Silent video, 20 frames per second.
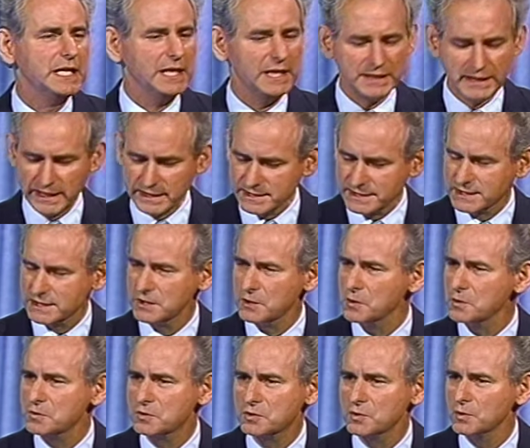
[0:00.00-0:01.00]
And that's
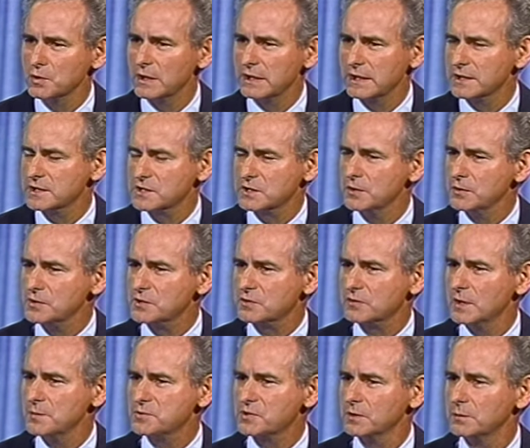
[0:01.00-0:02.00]
so true and it's so
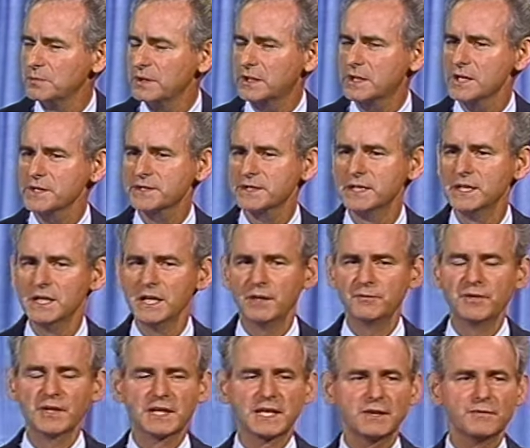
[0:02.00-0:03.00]
scriptural because
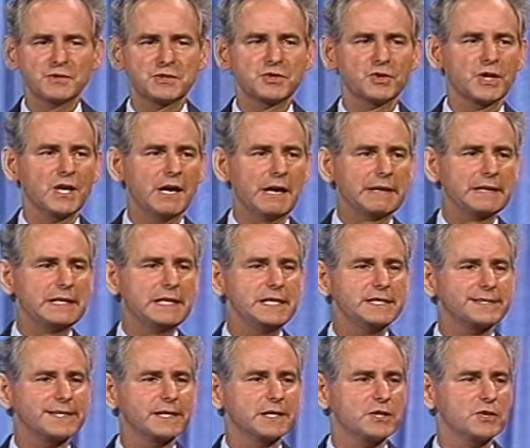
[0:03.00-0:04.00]
if you give it to God,
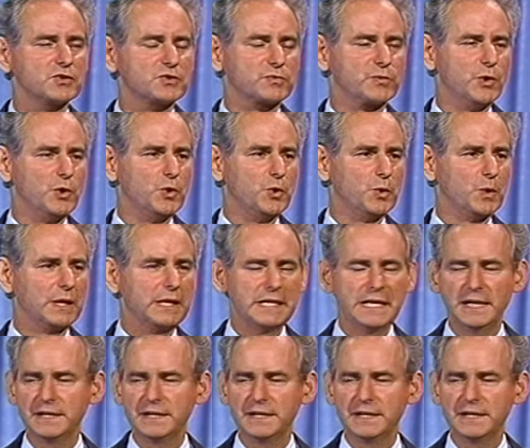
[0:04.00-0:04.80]
He's in control.